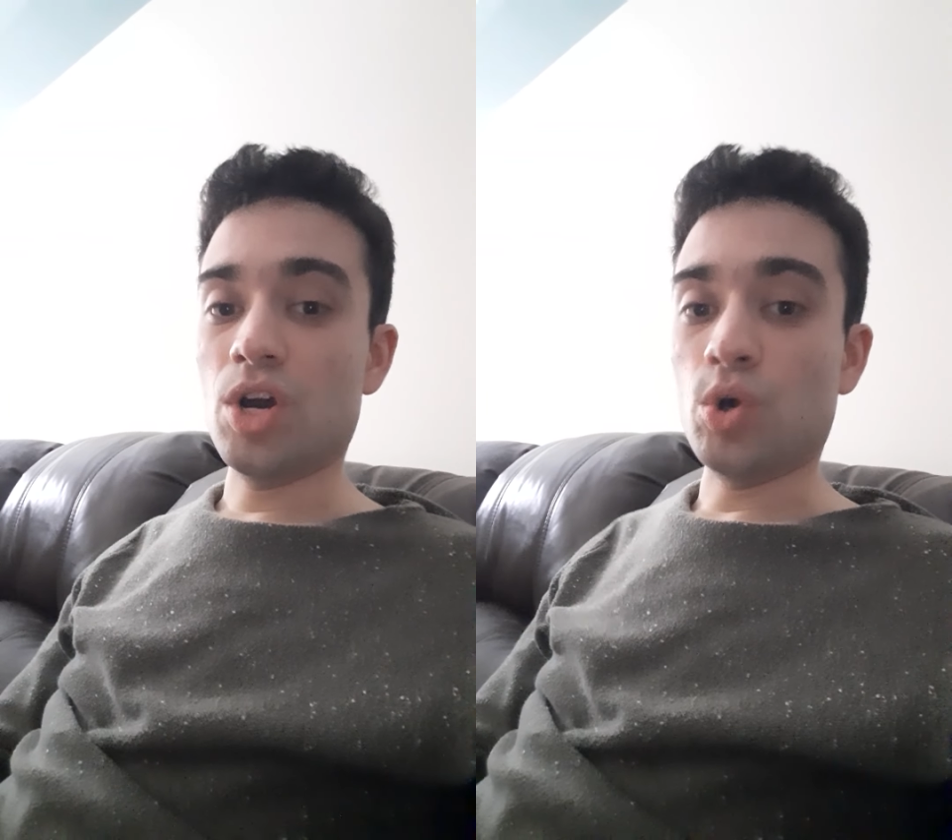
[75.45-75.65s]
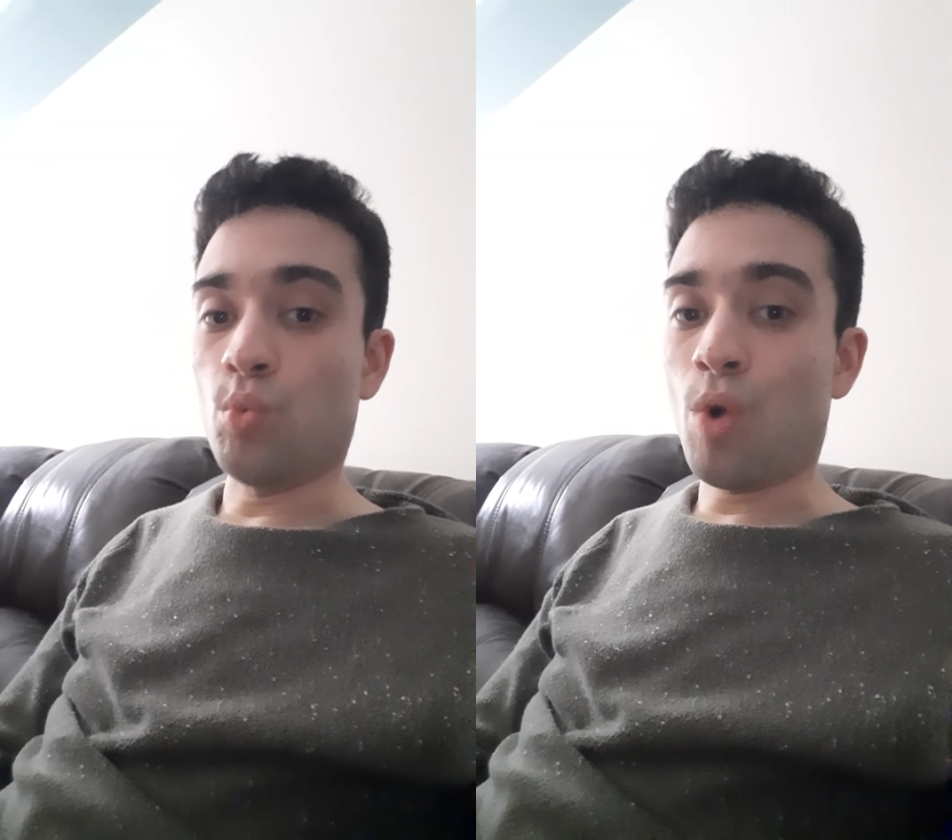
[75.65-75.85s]

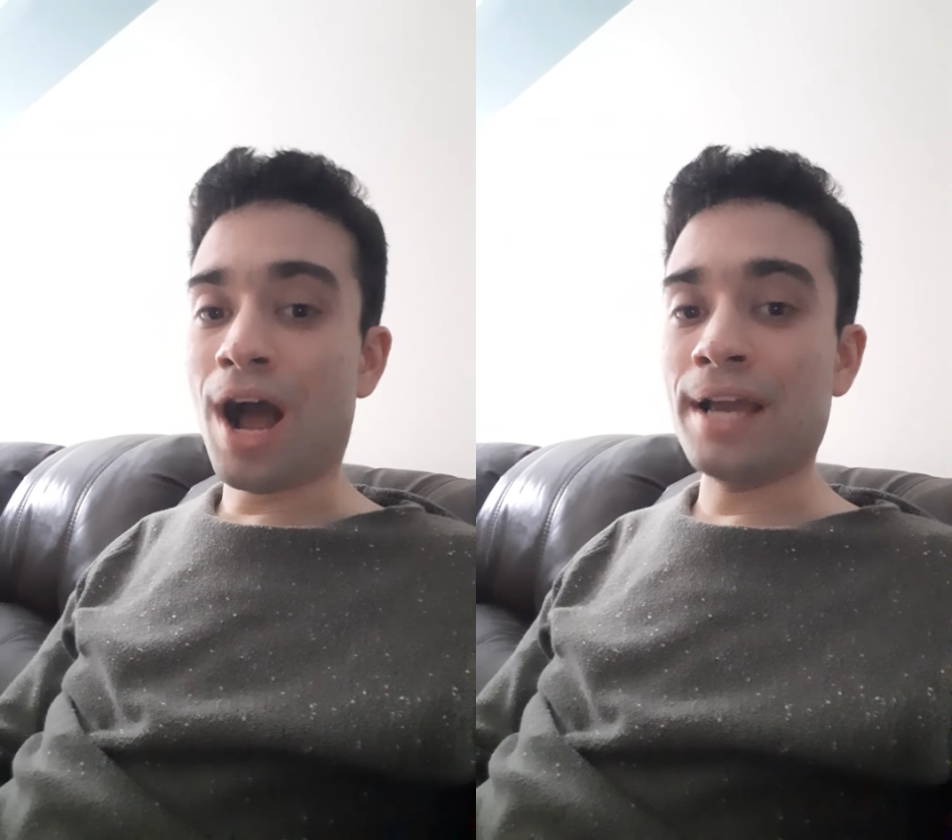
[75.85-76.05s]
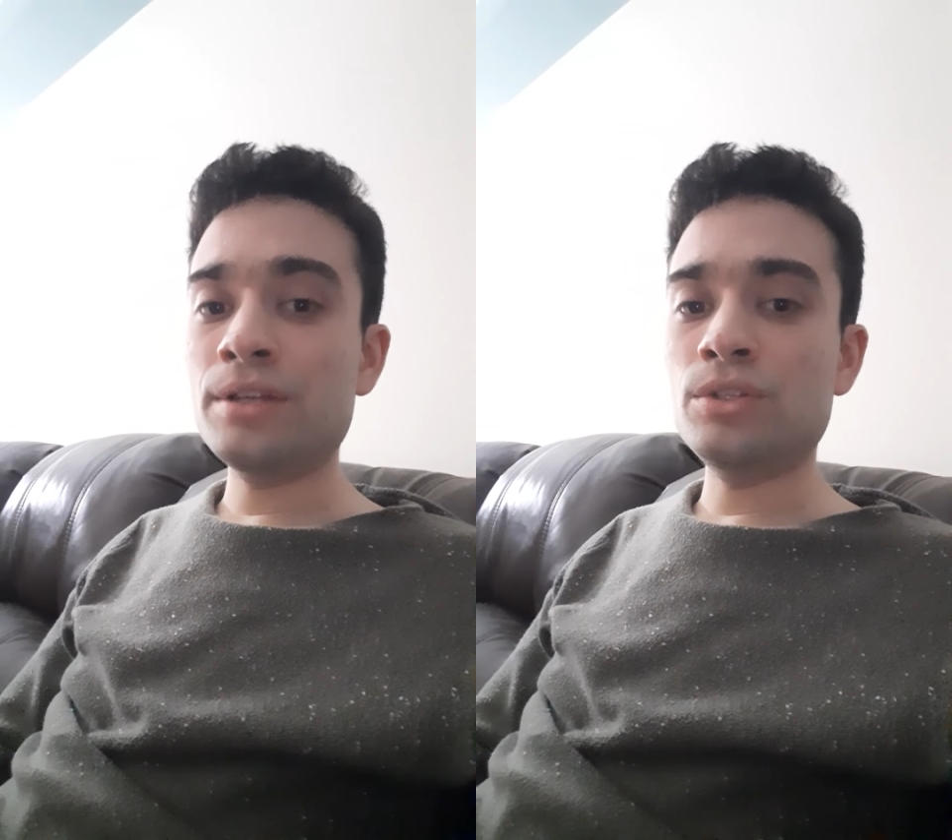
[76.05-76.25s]

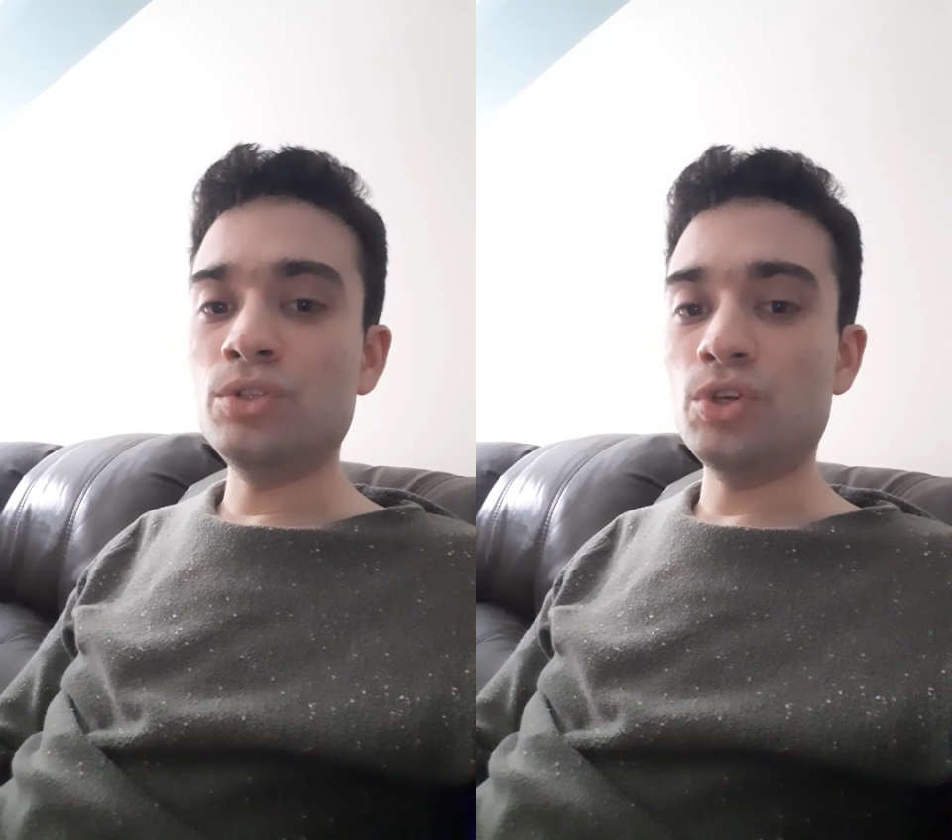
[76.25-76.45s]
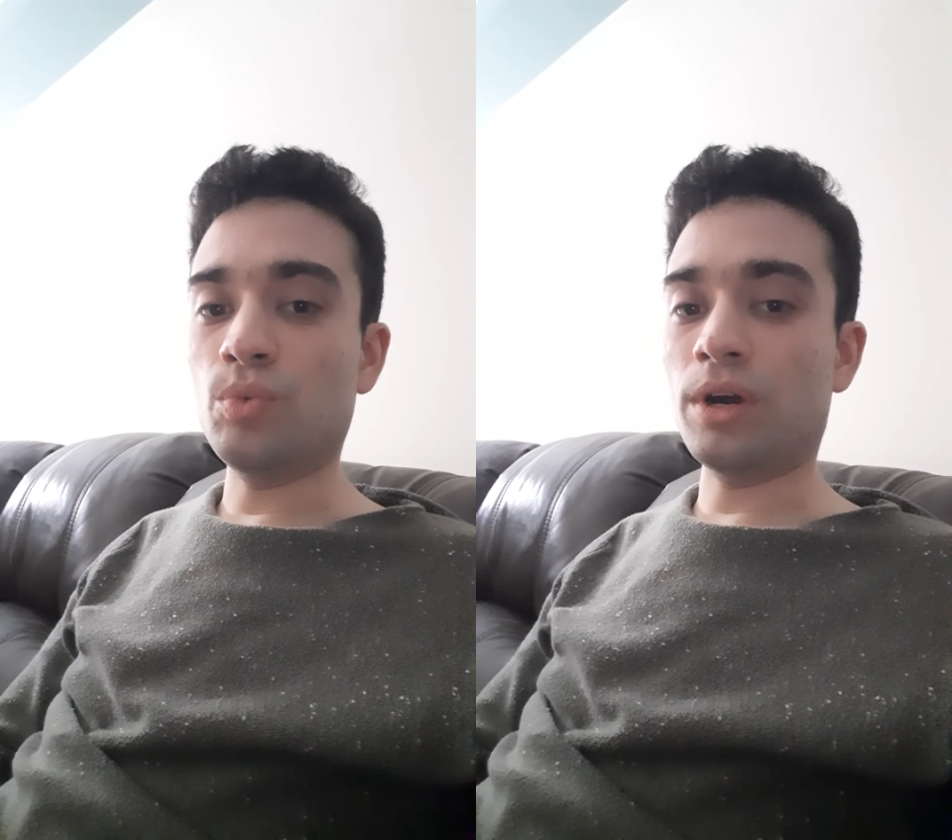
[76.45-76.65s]
Why
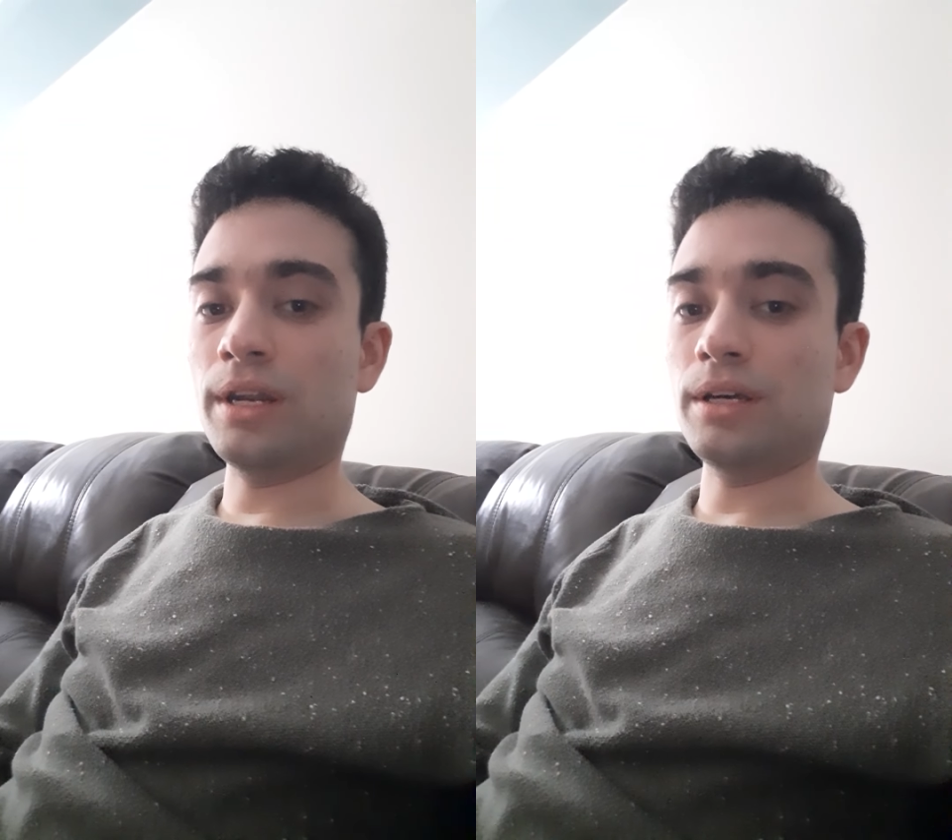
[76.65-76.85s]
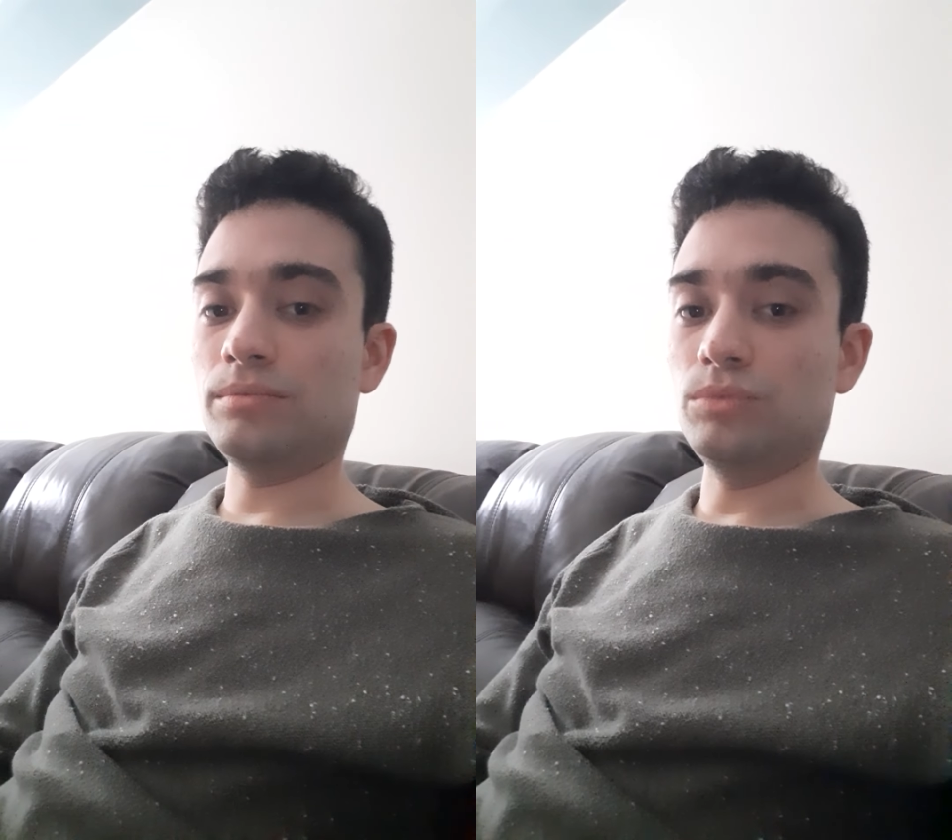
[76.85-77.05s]
do you want
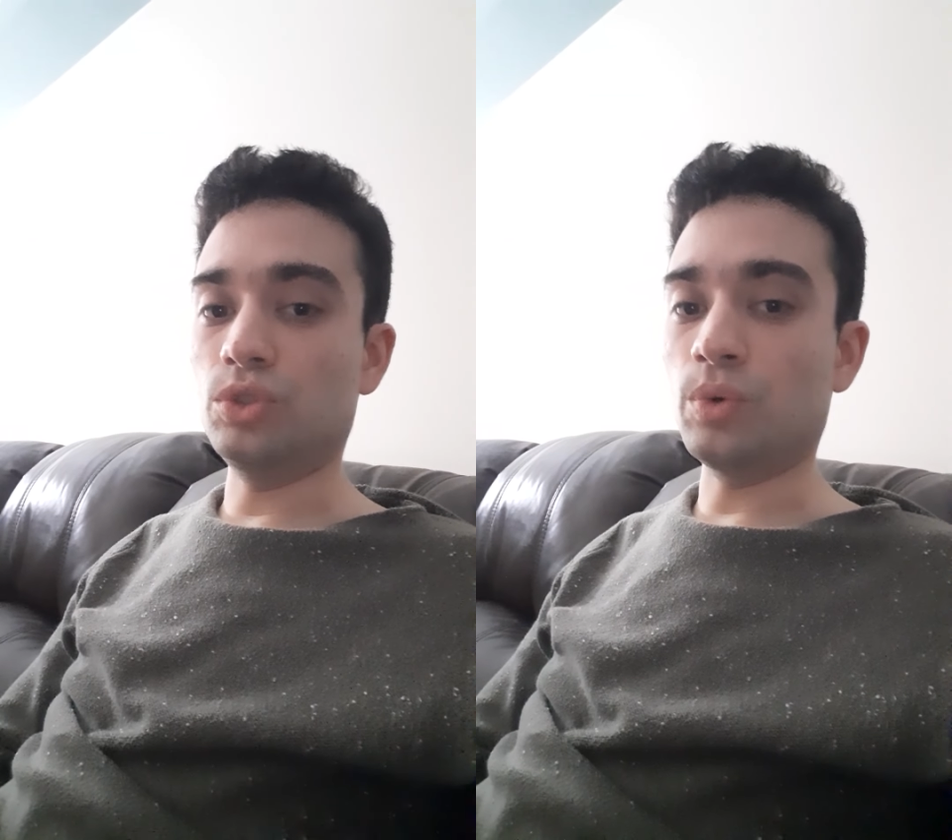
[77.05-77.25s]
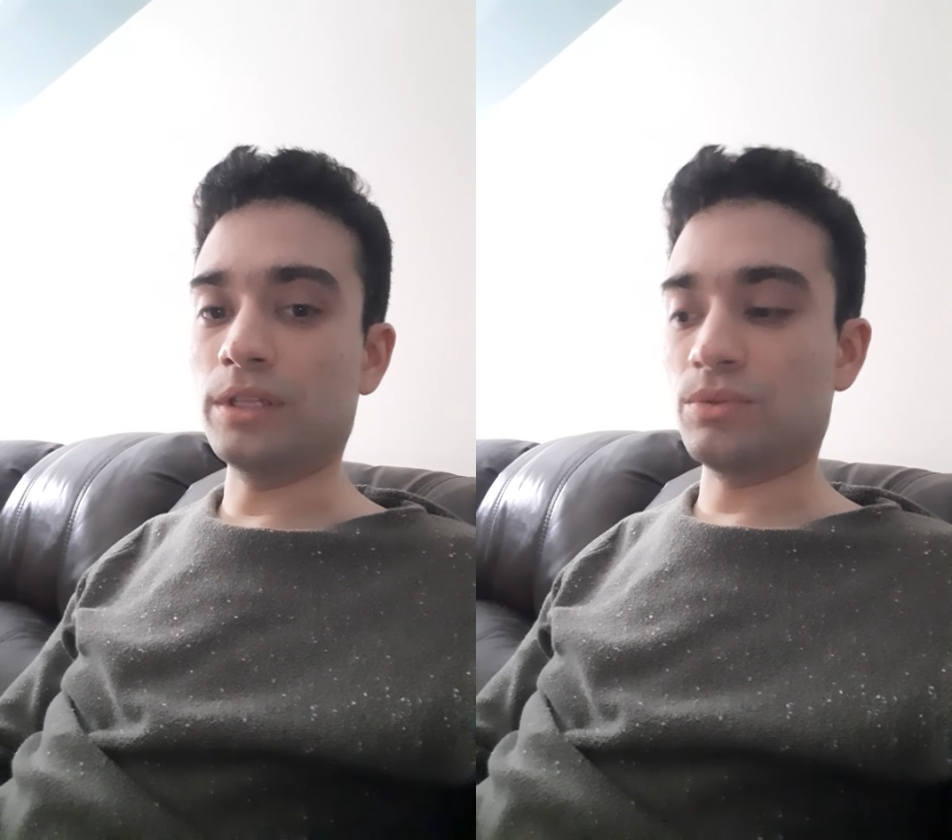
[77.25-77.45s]
to
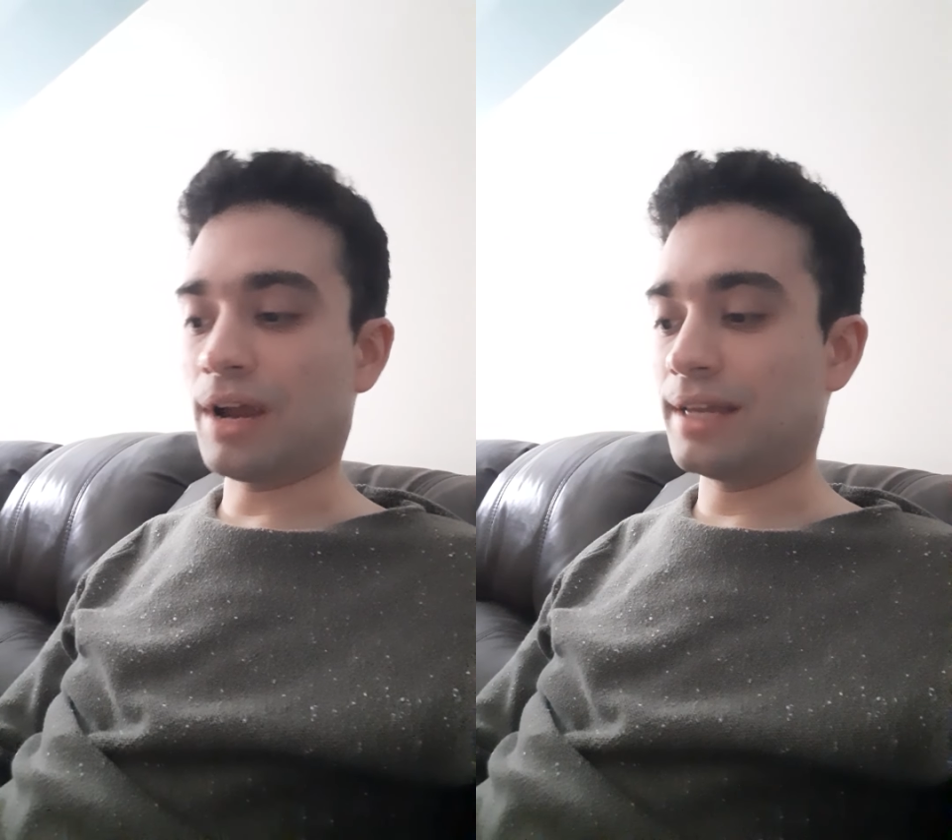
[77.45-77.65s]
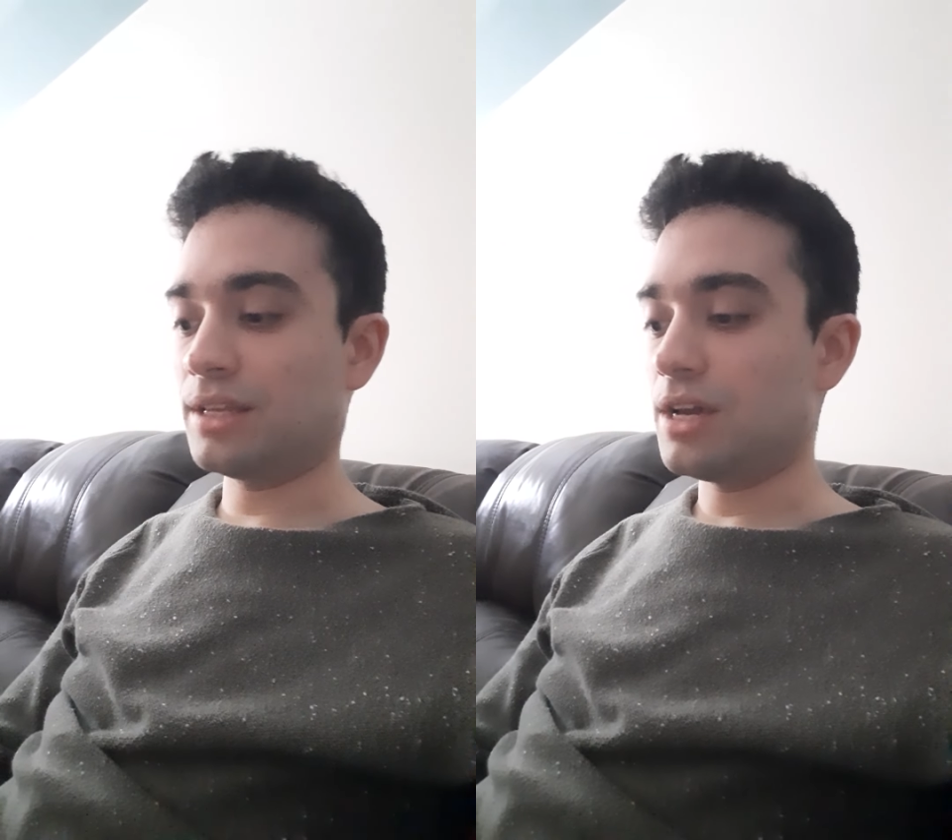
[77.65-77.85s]
do it,
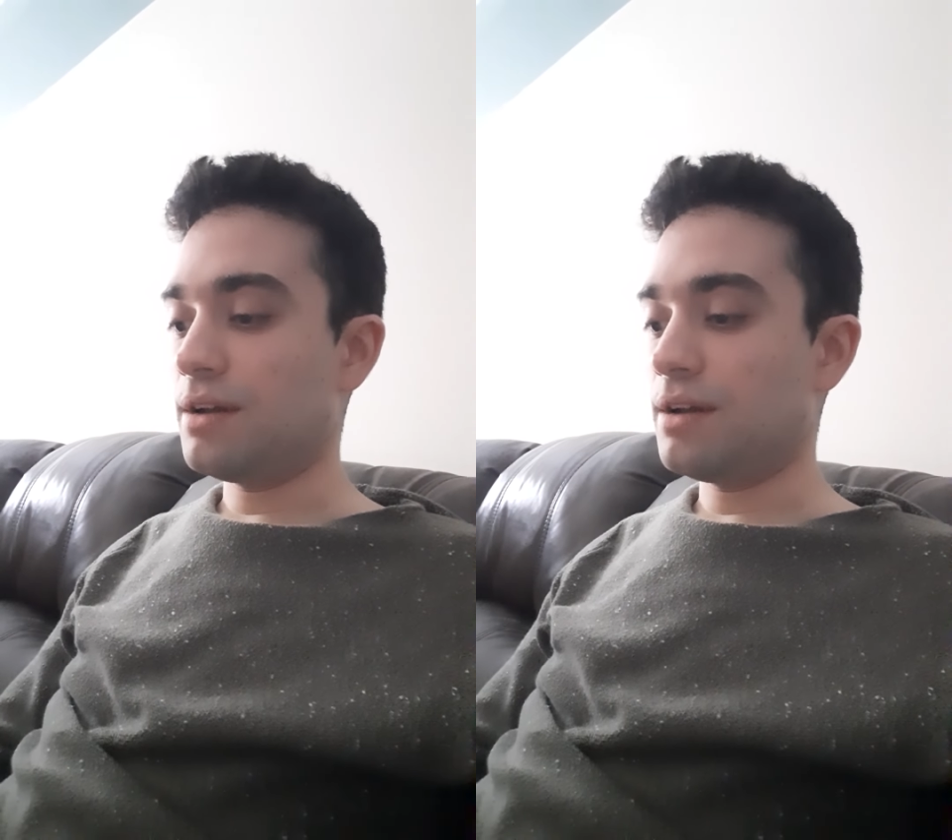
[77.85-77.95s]
right?